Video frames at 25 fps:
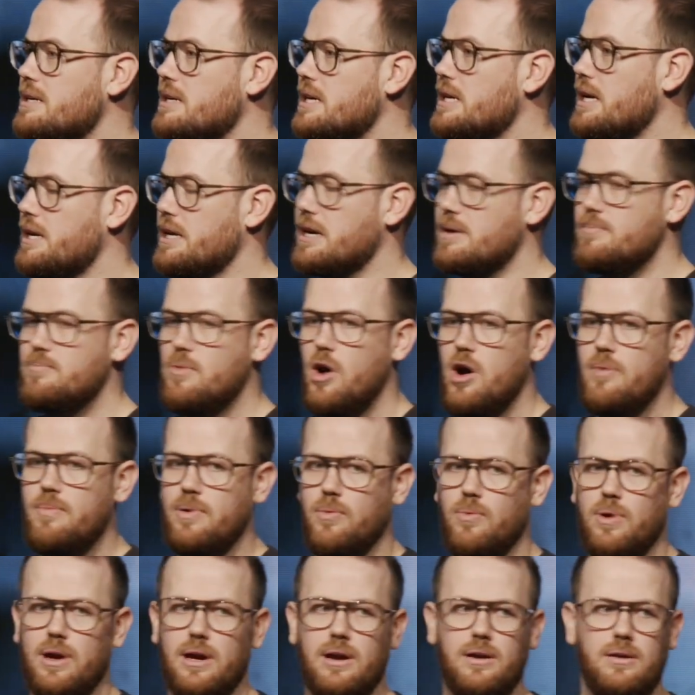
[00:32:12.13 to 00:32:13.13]
getting a
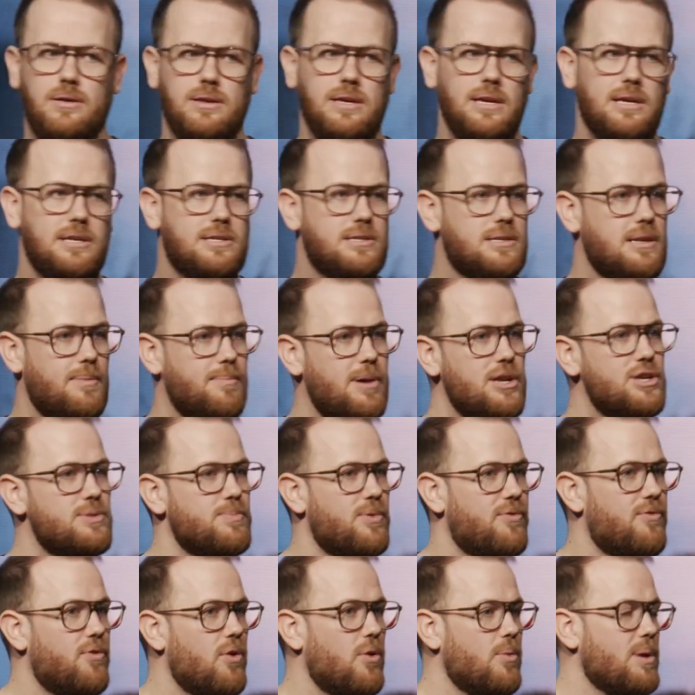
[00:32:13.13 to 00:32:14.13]
moment where, yes, I mentioned
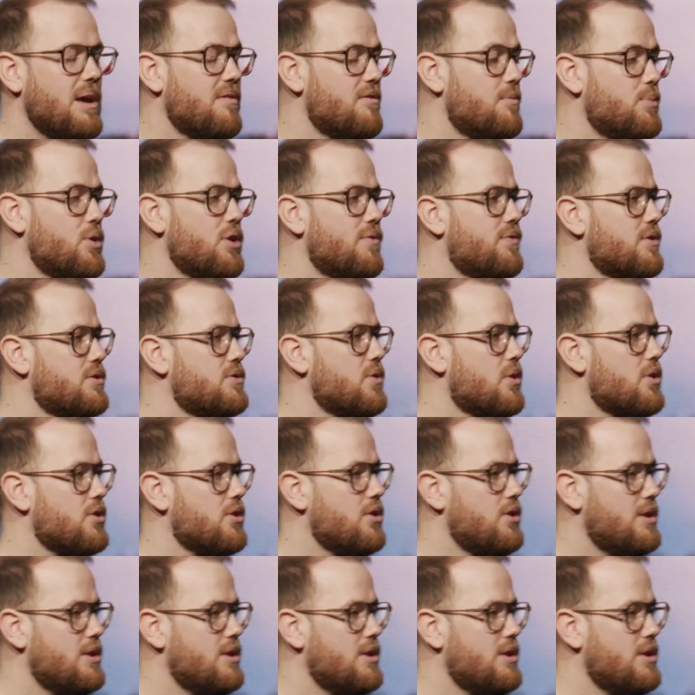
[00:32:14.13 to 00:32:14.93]
before, we have a beautiful daughter.